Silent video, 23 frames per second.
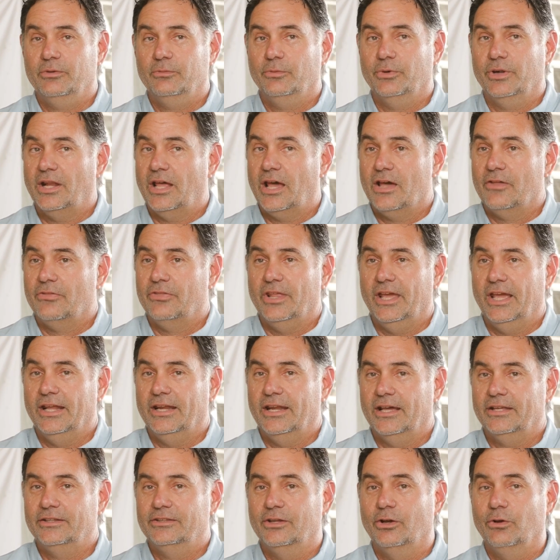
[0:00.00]
Without that,
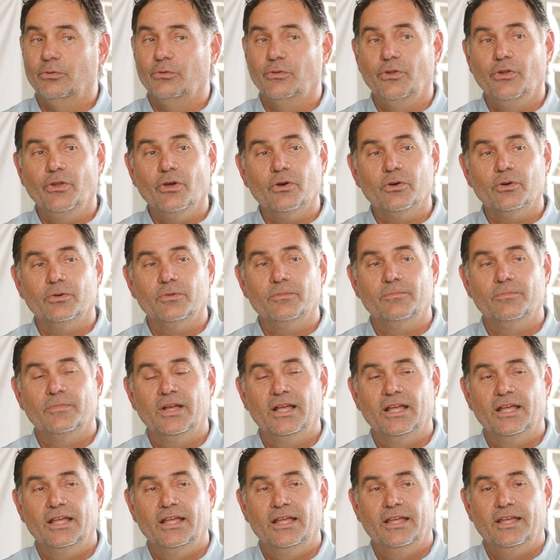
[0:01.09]
I don't know
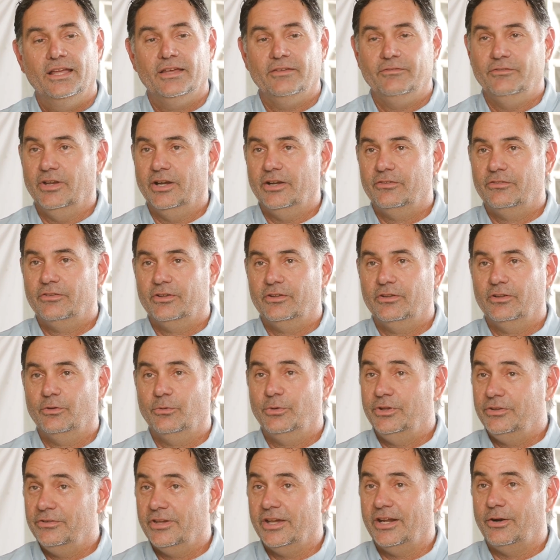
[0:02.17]
if there's a
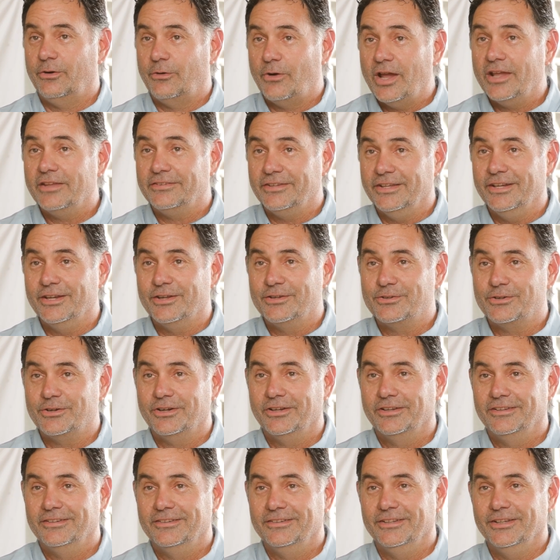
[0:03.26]
Louisiana rice industry.
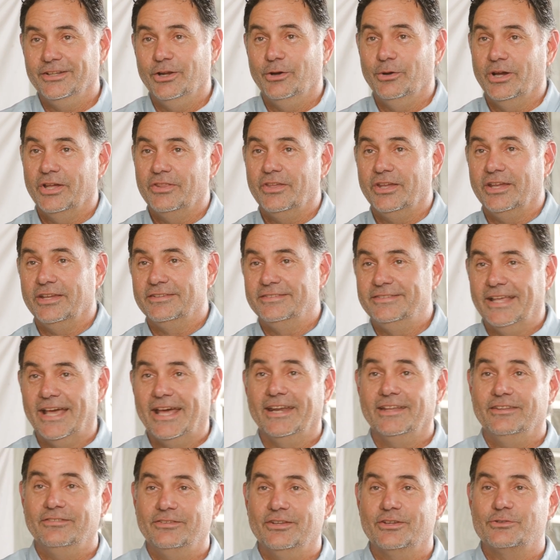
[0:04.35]
You know, I think it's
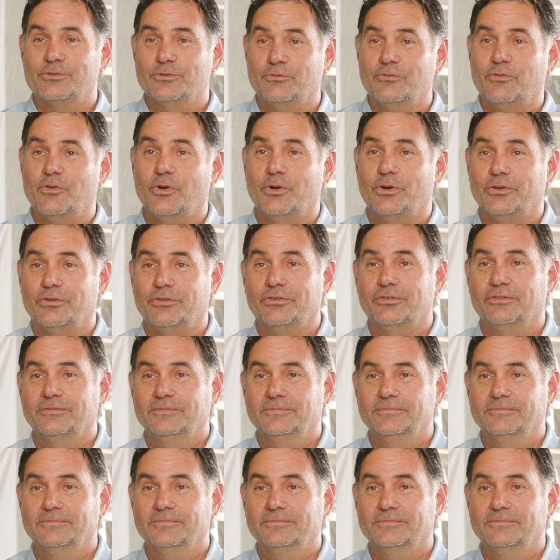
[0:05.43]
Daddy Central for us.